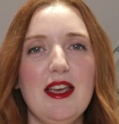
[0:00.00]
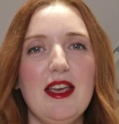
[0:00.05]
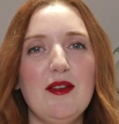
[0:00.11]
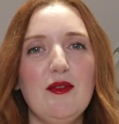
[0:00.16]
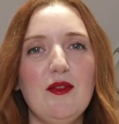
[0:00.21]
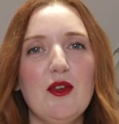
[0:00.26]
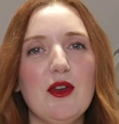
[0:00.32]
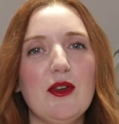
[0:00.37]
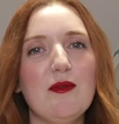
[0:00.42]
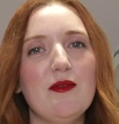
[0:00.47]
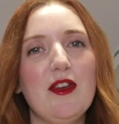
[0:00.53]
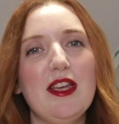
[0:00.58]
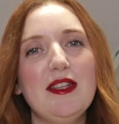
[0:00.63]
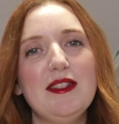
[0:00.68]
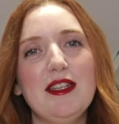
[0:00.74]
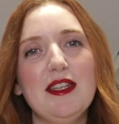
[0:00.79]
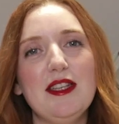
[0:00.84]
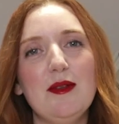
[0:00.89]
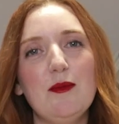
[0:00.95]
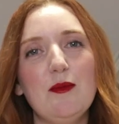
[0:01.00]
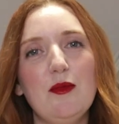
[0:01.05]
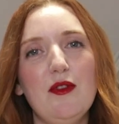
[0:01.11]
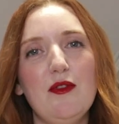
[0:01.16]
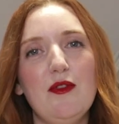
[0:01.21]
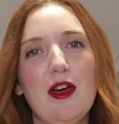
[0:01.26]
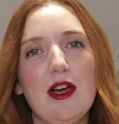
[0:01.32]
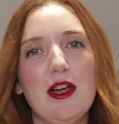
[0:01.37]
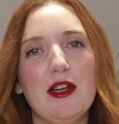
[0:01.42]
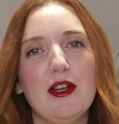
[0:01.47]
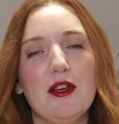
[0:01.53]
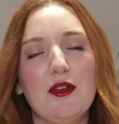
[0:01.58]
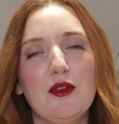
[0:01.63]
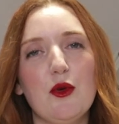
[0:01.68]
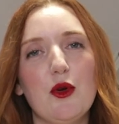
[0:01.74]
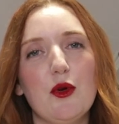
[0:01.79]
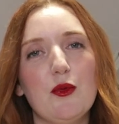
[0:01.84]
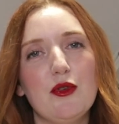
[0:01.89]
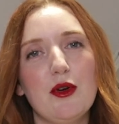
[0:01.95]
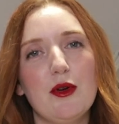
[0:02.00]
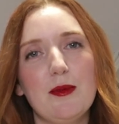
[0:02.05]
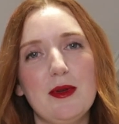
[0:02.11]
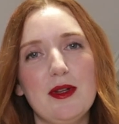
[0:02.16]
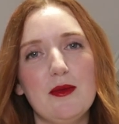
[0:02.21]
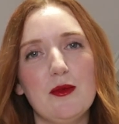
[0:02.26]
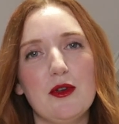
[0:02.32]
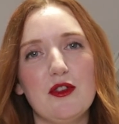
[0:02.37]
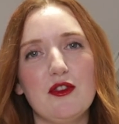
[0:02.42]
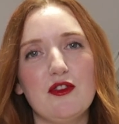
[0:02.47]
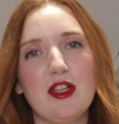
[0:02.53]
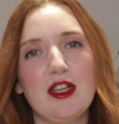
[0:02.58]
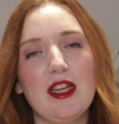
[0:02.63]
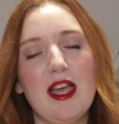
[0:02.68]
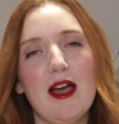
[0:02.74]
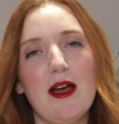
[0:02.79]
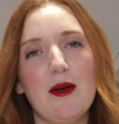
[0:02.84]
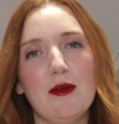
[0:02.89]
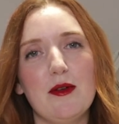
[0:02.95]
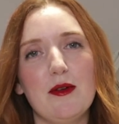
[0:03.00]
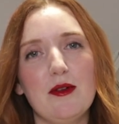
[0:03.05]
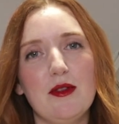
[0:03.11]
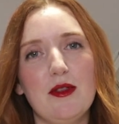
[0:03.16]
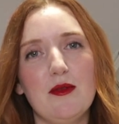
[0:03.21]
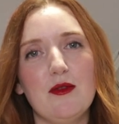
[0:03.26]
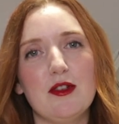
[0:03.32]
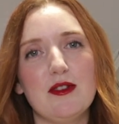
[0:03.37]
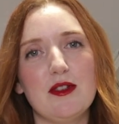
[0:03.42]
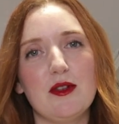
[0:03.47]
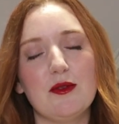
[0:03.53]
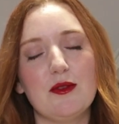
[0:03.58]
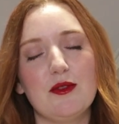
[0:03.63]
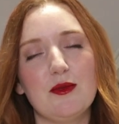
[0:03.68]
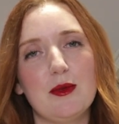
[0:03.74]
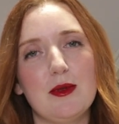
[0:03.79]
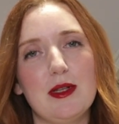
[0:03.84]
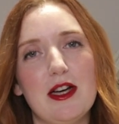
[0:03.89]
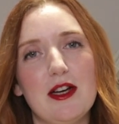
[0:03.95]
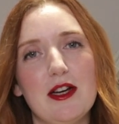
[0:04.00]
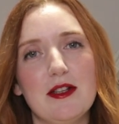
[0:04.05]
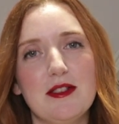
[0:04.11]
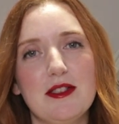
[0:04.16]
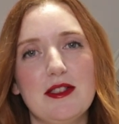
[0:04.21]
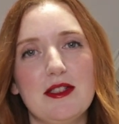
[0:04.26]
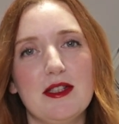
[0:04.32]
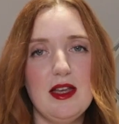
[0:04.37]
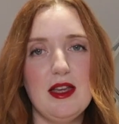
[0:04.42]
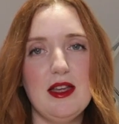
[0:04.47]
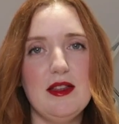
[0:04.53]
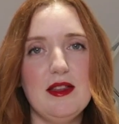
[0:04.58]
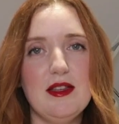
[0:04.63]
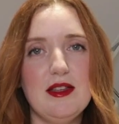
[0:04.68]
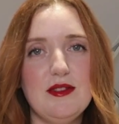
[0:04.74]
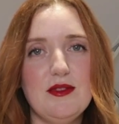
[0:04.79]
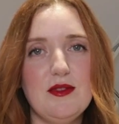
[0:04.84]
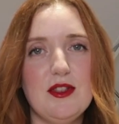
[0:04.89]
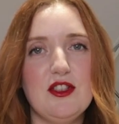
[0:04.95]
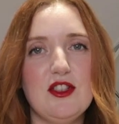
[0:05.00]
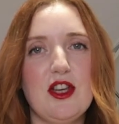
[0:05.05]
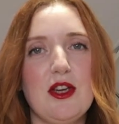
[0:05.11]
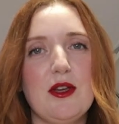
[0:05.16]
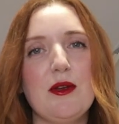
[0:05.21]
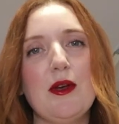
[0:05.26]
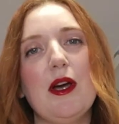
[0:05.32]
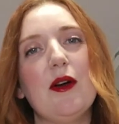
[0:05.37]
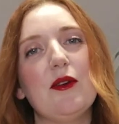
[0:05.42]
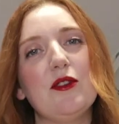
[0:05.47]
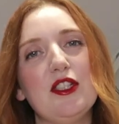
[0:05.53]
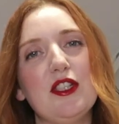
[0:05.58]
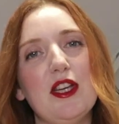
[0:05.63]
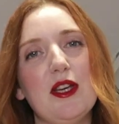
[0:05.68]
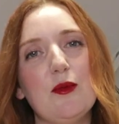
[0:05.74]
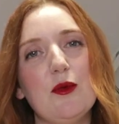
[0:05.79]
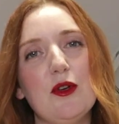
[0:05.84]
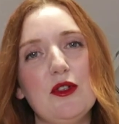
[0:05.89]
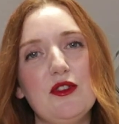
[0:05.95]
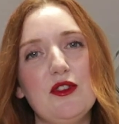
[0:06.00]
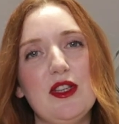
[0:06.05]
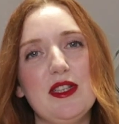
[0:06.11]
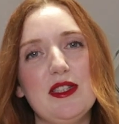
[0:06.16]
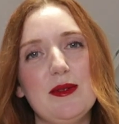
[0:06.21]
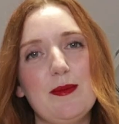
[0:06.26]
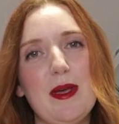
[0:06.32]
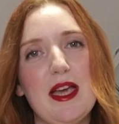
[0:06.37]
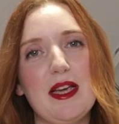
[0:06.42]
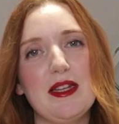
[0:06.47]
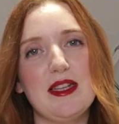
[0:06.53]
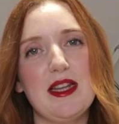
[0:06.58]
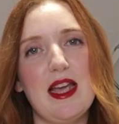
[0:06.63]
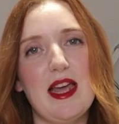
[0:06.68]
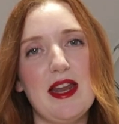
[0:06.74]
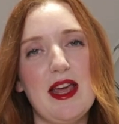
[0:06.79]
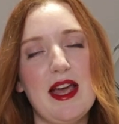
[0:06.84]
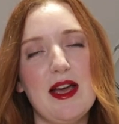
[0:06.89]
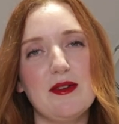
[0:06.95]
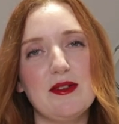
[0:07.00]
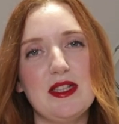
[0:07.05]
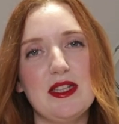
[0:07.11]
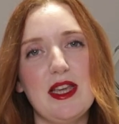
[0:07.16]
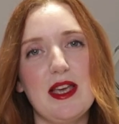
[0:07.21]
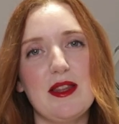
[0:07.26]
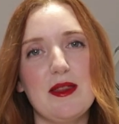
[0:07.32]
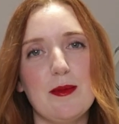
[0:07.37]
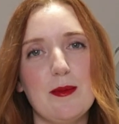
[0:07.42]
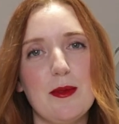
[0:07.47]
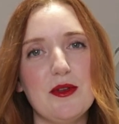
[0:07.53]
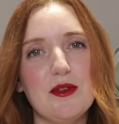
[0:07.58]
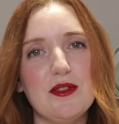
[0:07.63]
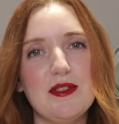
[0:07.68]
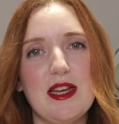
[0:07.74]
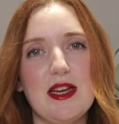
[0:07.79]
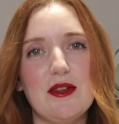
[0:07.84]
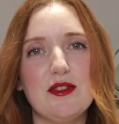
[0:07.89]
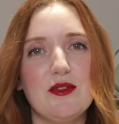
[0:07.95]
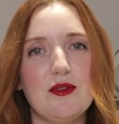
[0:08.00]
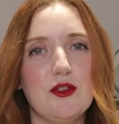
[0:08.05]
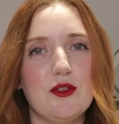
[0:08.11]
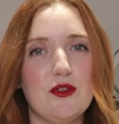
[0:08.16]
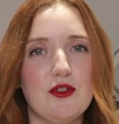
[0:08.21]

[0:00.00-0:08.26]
If you're investing in Profhilo, you're probably wondering how long the results will last. In this video, I'll share what to expect and how to get the most out of your